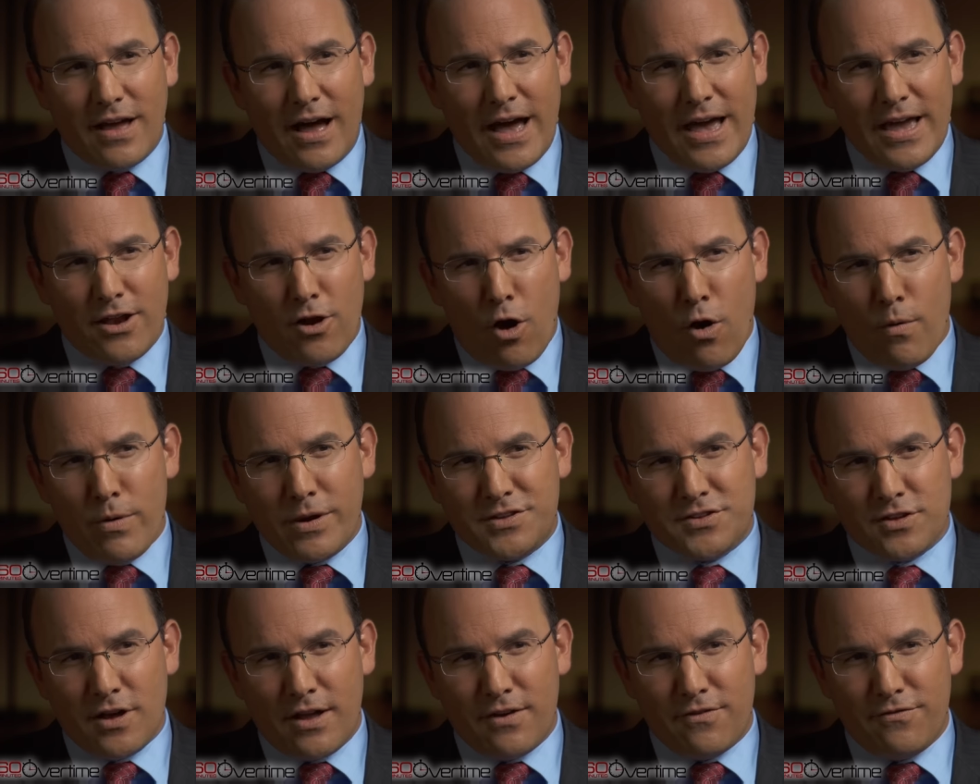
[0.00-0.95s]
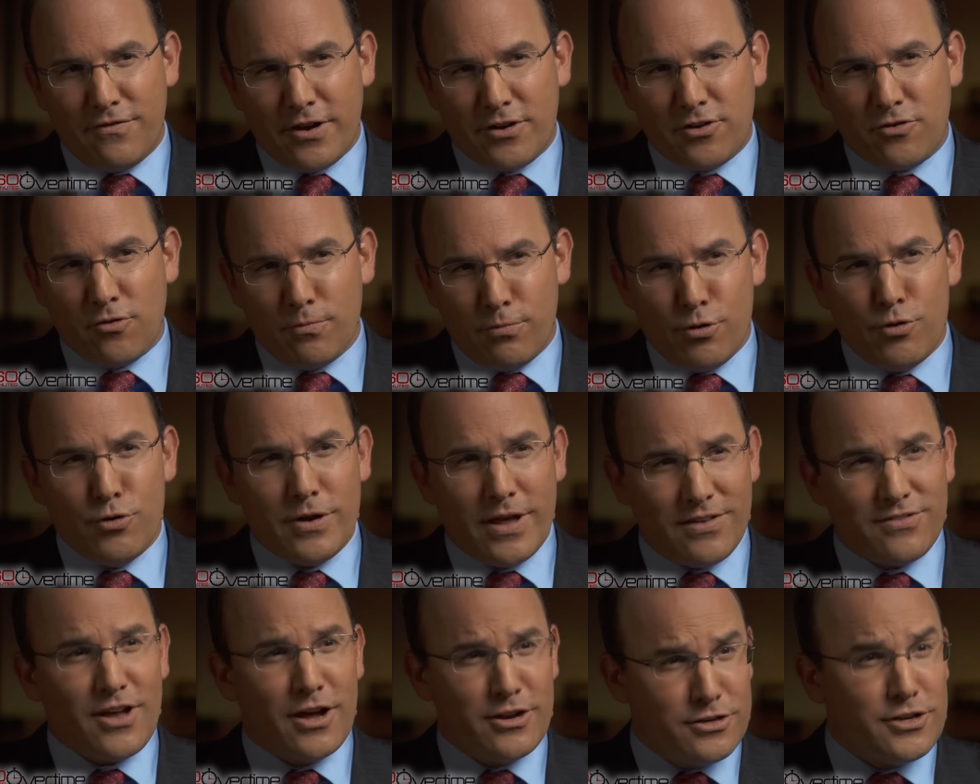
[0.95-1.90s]
I had always thought of Viktor Bout
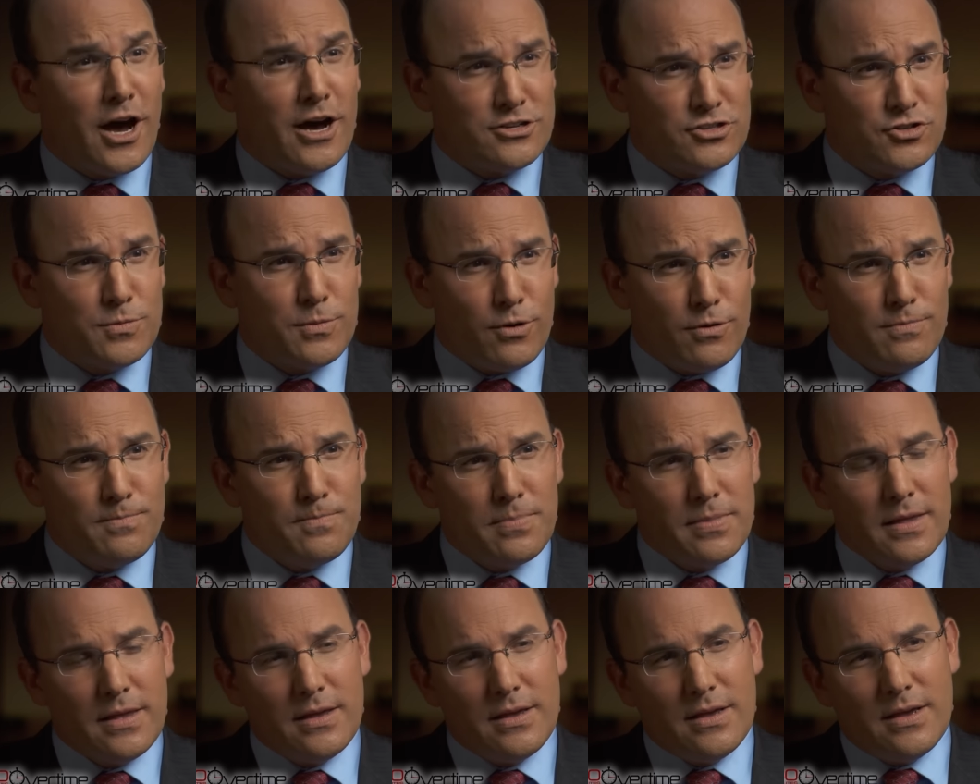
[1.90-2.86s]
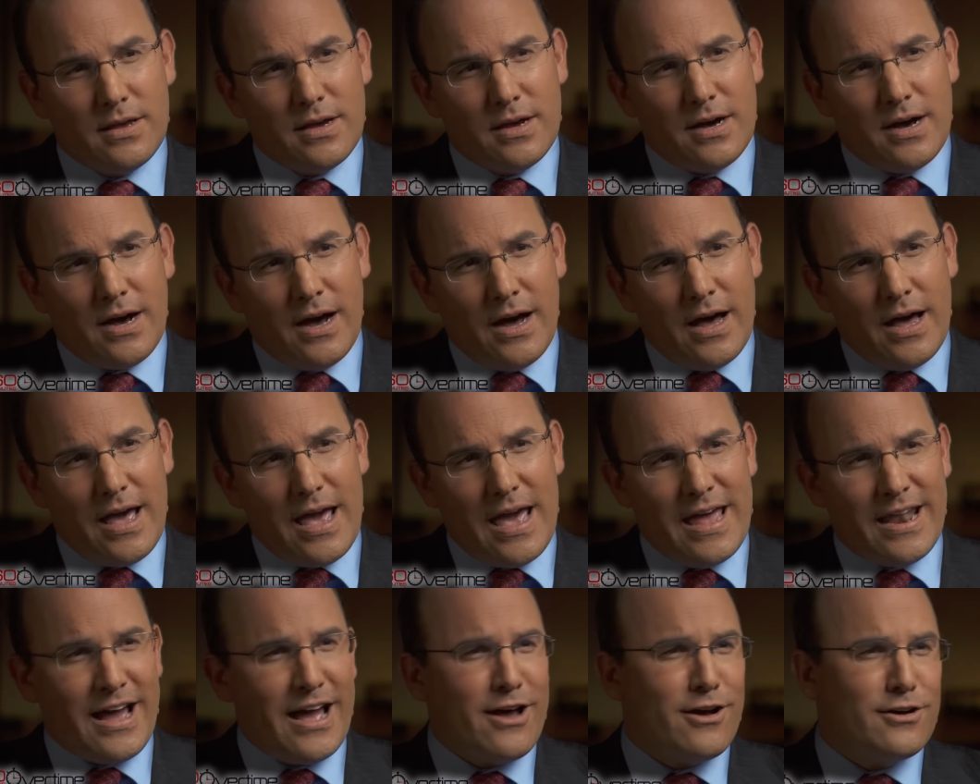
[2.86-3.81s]
as untouchable.
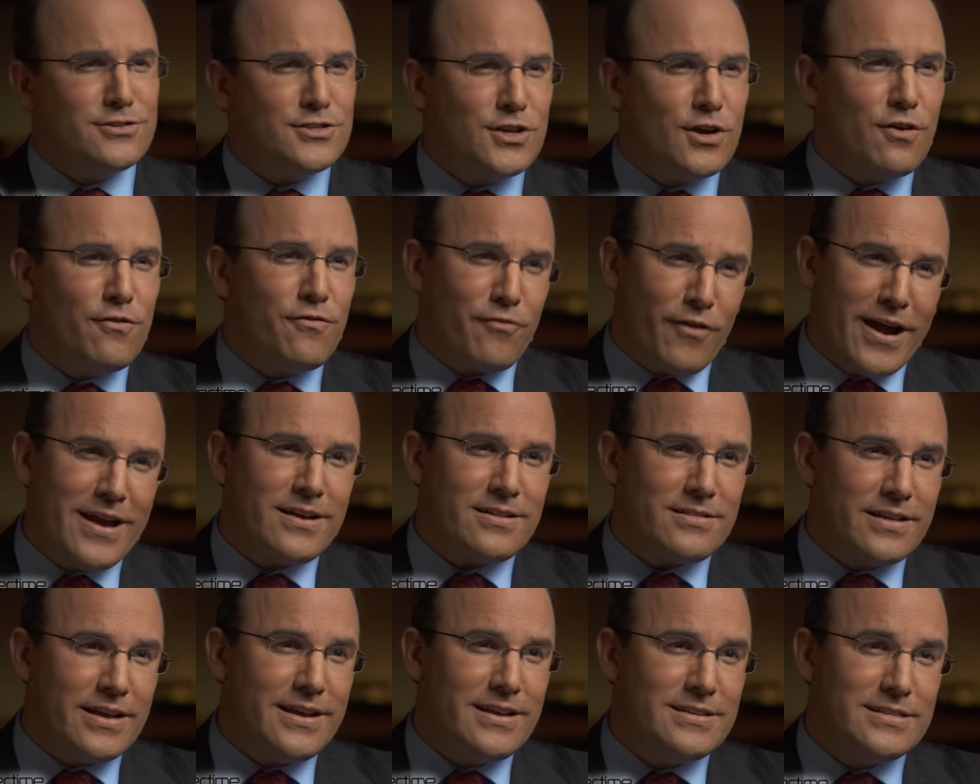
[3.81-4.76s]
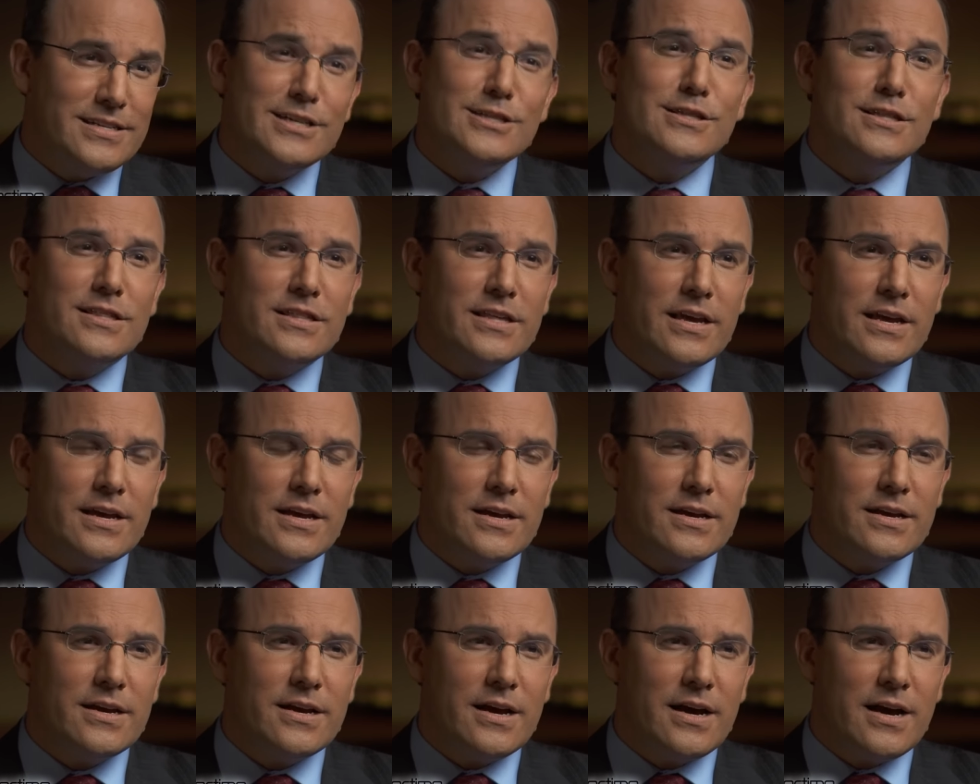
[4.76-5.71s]
And I also, frankly, didn't think
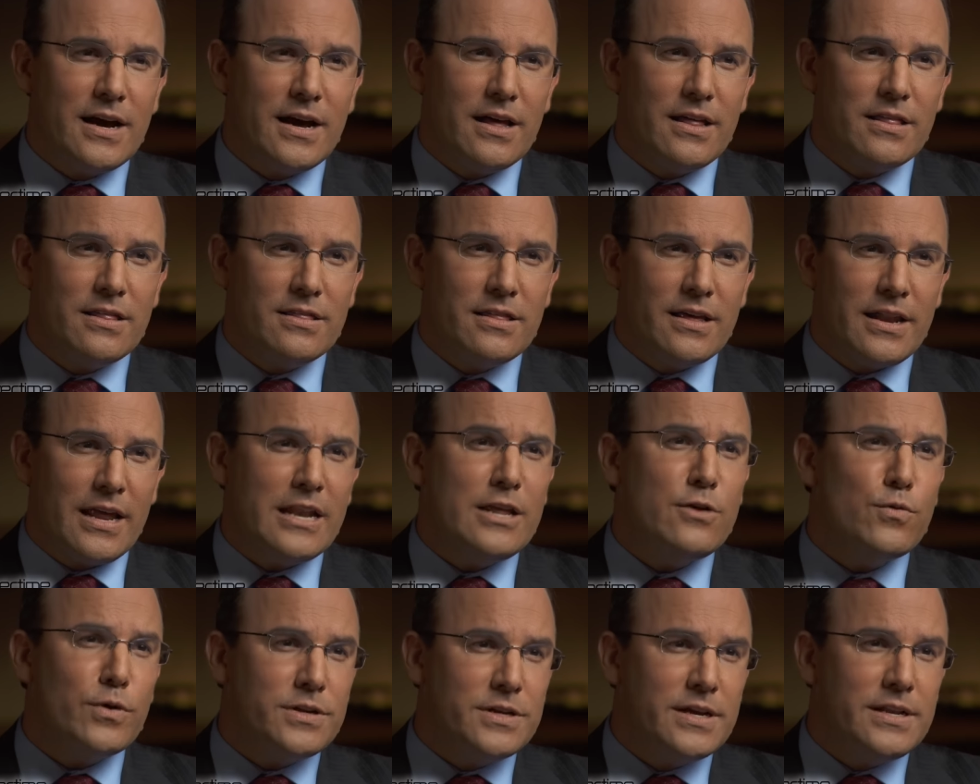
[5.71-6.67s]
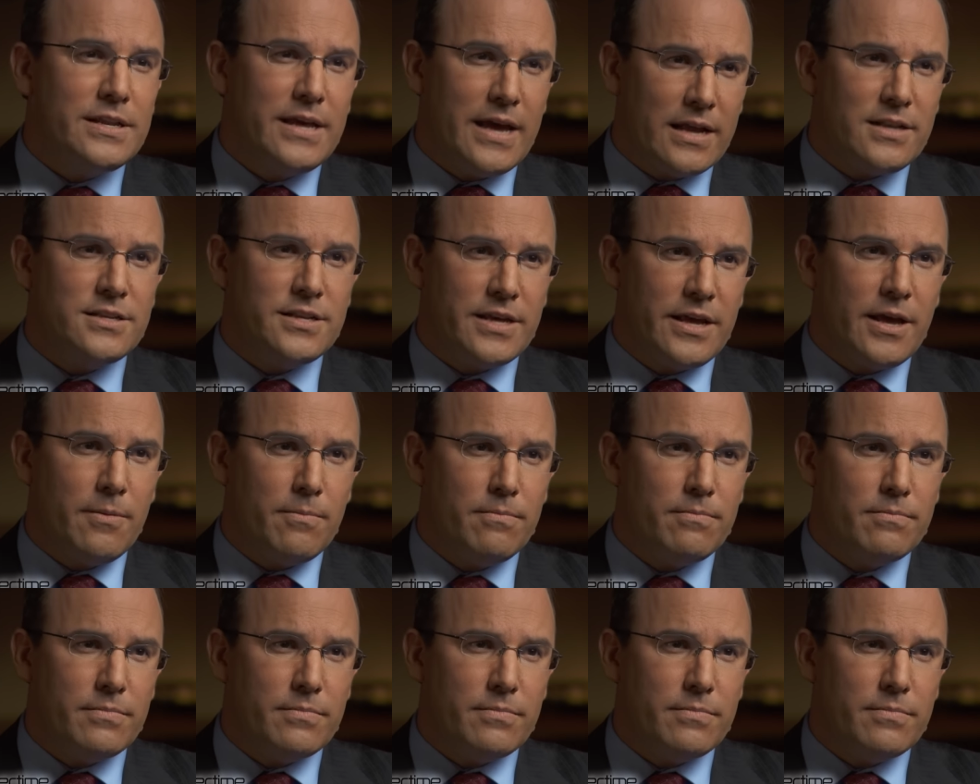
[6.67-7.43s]
that anyone could get to him.